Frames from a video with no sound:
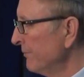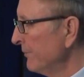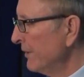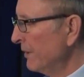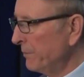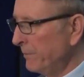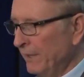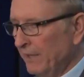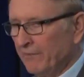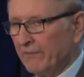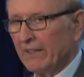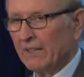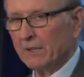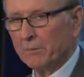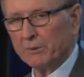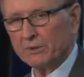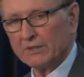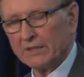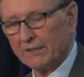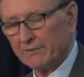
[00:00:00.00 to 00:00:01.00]
They'll be
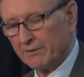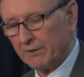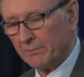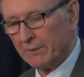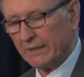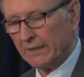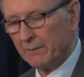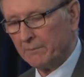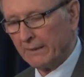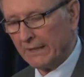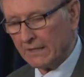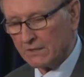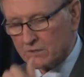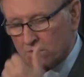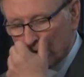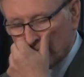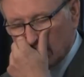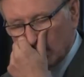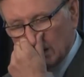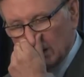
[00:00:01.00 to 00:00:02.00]
available to everybody. Make
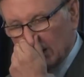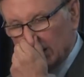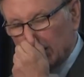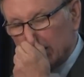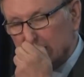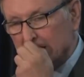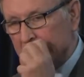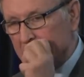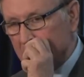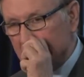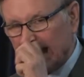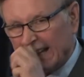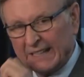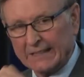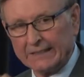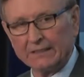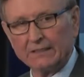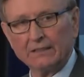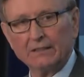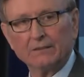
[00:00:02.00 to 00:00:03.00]
sure you
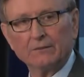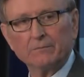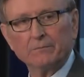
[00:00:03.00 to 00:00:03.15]
send